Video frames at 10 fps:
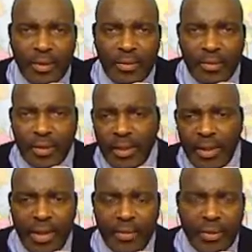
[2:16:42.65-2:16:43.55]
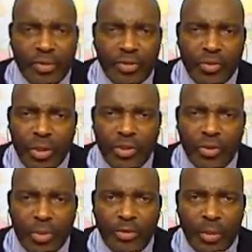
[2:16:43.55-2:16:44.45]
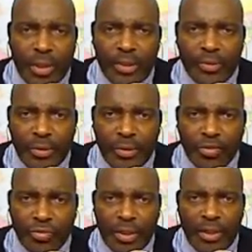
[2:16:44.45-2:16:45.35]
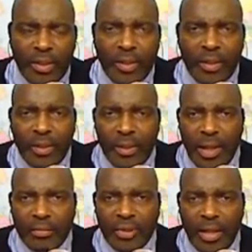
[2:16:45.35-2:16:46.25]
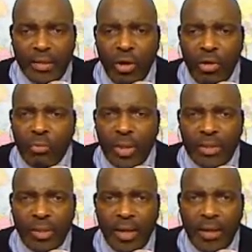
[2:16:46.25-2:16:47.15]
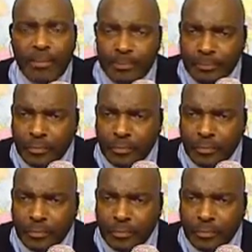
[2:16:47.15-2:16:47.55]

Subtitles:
he had that situation where he ran into the tree, outside his home that time.